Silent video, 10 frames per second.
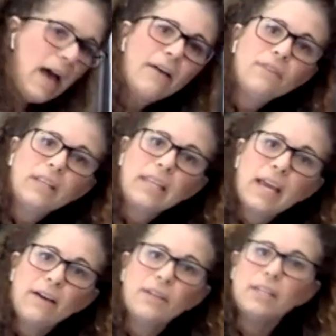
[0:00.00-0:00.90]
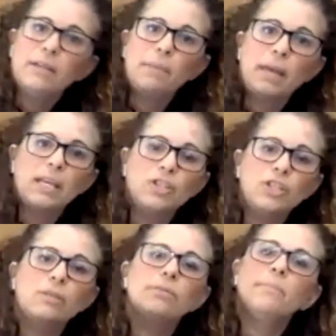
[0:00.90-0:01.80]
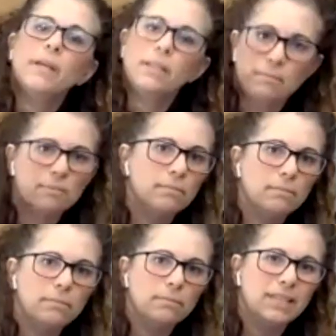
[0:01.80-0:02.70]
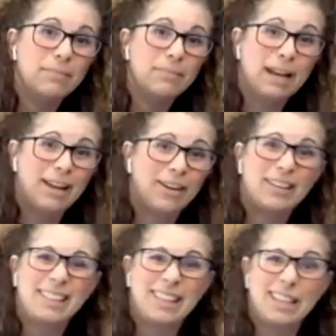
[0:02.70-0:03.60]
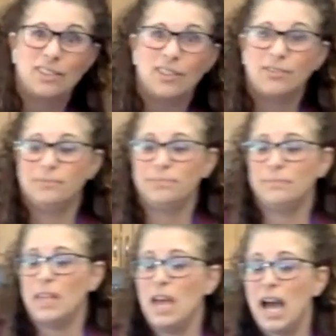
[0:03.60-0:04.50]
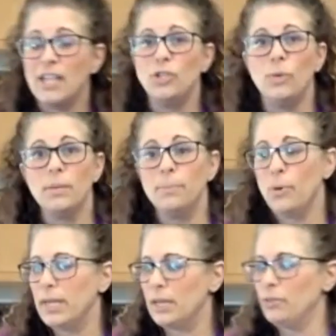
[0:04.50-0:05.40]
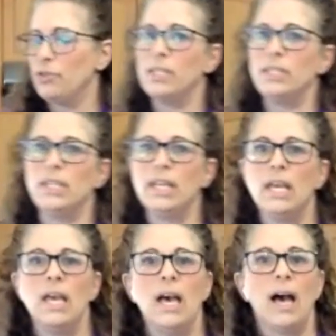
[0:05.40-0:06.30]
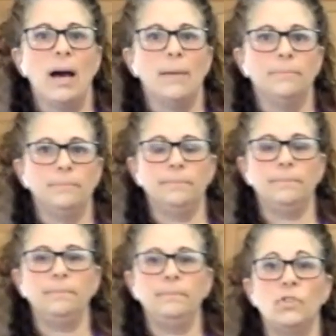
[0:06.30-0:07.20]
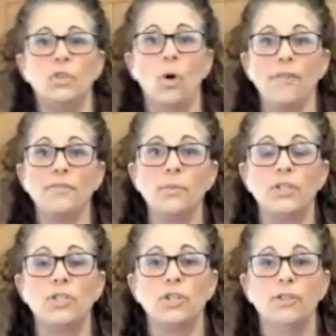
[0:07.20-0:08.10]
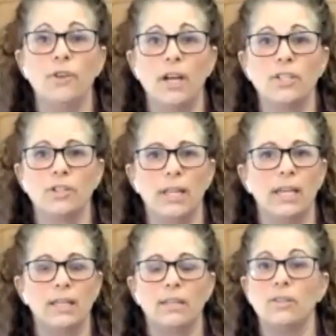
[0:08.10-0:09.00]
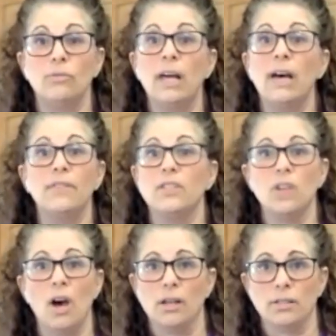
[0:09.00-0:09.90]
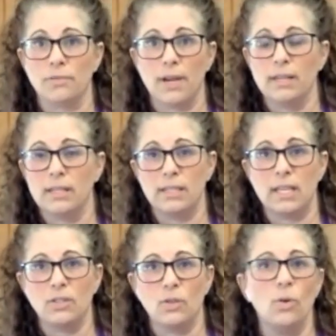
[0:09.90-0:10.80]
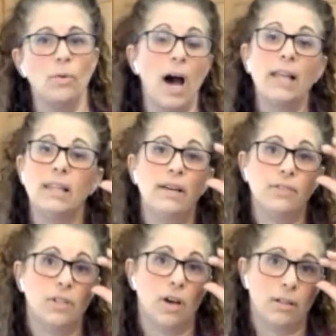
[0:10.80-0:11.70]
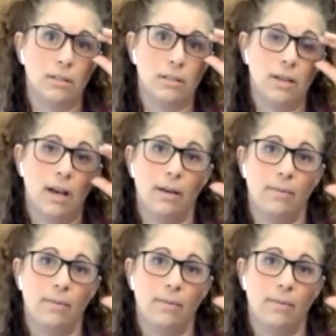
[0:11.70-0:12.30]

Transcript: it in the oven in a baking sheet, but keep an eye on it, that's all. I do want to point out, Tracie, so often with stir fries, you're like, love the sauce, right? Because that's the whole, I love sauce,